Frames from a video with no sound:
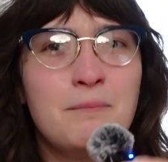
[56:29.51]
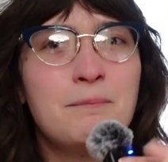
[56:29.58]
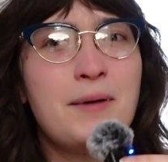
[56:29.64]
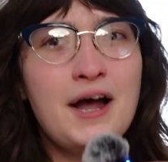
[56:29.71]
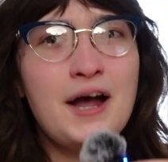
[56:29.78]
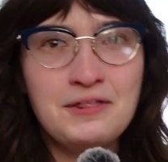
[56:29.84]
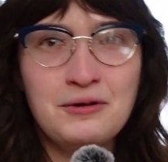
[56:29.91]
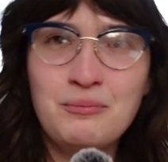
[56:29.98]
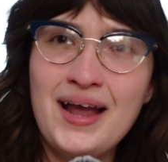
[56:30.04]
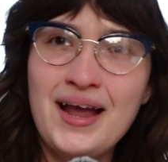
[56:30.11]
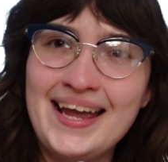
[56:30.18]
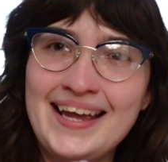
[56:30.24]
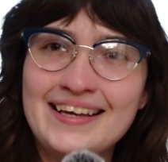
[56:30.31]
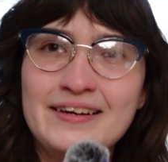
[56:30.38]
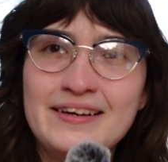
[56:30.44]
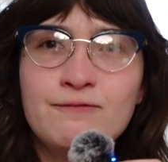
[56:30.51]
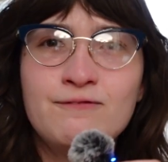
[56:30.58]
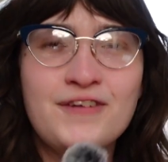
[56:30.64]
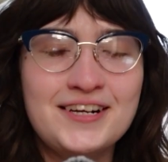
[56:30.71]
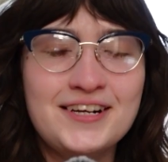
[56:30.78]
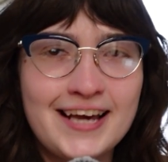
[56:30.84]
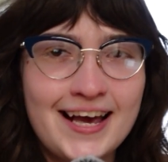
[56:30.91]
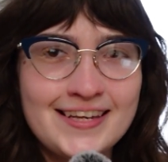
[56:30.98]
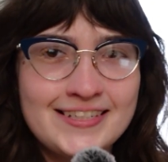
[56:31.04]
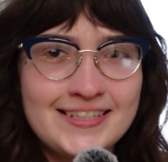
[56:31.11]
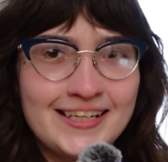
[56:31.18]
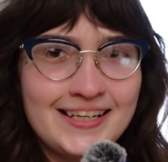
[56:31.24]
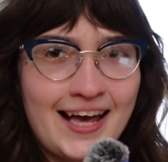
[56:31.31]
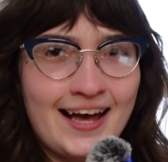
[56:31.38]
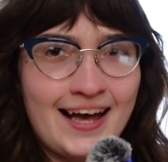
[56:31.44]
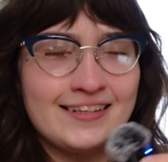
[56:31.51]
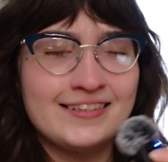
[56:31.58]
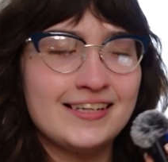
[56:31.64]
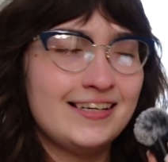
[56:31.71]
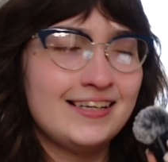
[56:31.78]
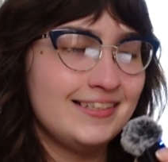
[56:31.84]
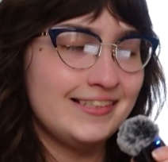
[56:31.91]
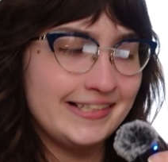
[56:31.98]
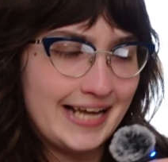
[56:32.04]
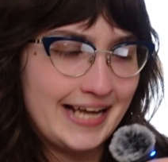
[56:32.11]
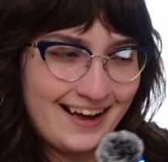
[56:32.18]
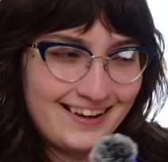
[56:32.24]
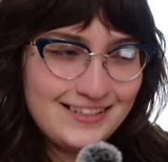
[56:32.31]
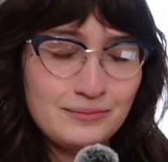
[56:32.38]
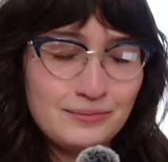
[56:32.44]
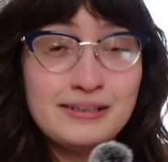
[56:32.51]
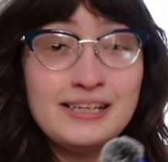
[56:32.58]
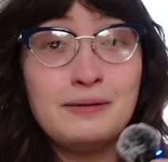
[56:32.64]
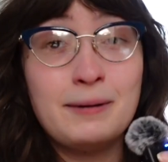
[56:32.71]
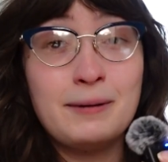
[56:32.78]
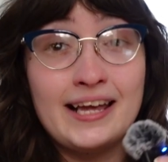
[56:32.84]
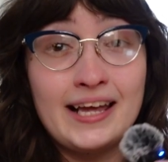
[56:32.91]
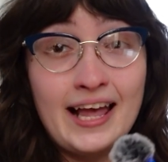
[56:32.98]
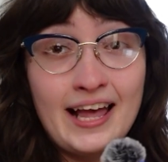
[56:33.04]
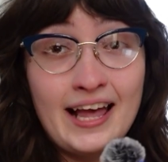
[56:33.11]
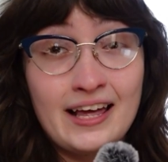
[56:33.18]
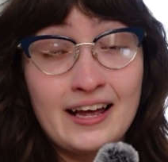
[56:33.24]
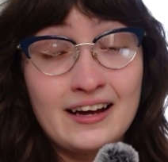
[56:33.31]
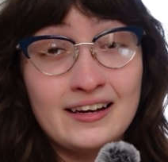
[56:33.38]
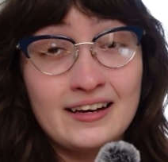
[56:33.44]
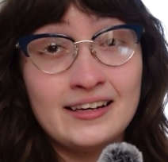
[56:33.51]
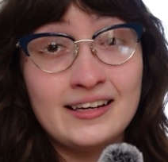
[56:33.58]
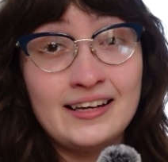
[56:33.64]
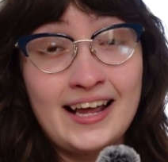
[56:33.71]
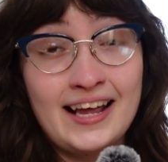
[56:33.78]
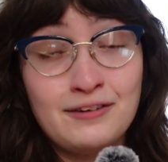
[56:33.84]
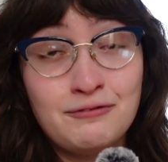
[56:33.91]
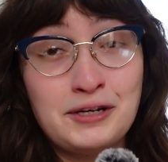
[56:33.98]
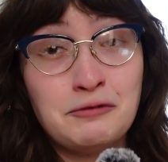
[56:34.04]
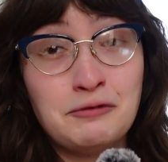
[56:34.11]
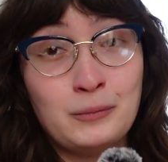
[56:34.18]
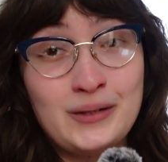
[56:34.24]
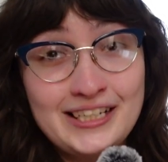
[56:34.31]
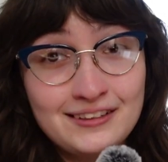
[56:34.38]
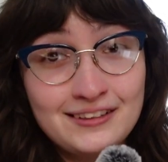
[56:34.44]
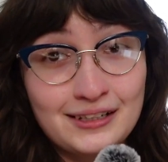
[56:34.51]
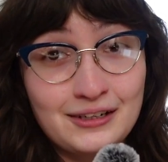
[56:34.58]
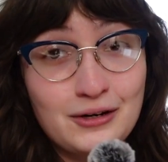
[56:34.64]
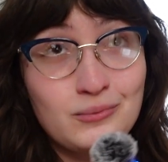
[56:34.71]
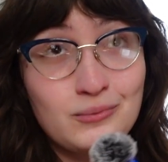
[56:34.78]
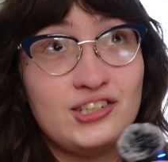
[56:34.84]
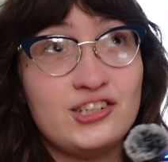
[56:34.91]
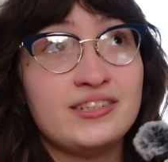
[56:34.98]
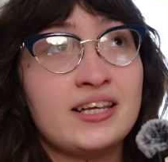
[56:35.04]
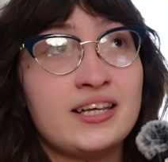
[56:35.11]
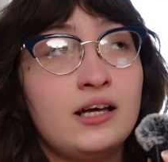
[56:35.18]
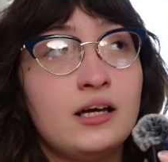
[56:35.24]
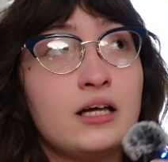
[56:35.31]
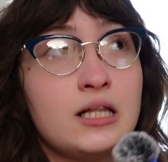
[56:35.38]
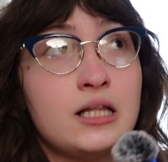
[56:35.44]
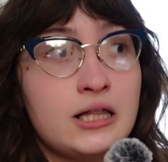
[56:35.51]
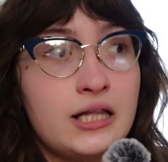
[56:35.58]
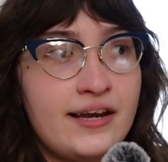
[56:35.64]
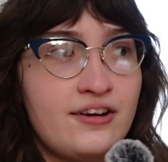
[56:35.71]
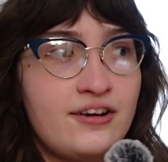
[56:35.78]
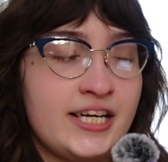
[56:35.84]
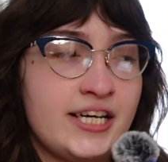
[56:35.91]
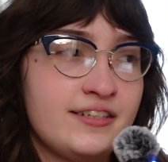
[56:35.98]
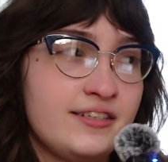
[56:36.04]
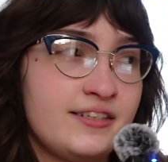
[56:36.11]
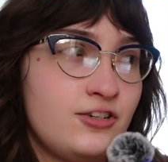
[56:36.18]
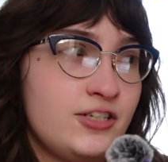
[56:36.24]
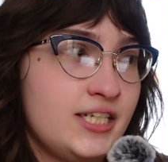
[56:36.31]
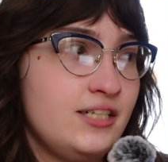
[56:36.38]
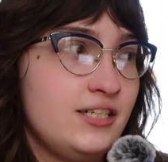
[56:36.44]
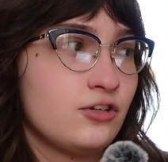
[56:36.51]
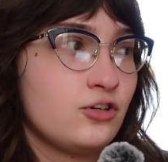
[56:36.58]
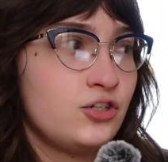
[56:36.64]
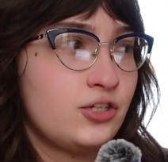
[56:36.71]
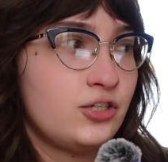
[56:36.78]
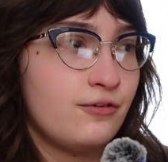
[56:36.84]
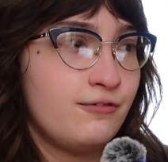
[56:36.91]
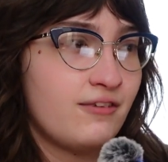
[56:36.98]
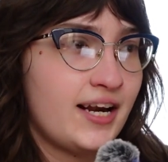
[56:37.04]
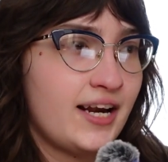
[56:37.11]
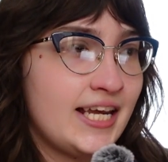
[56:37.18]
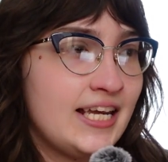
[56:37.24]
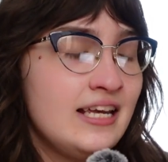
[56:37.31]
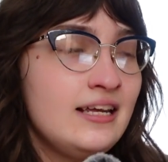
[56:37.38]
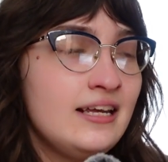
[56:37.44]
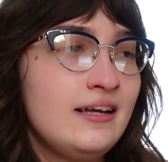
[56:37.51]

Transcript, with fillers: by the way, fantastic cast. His dad is played by uh, Henry Winkler, which is hilarious. Their scenes are so funny.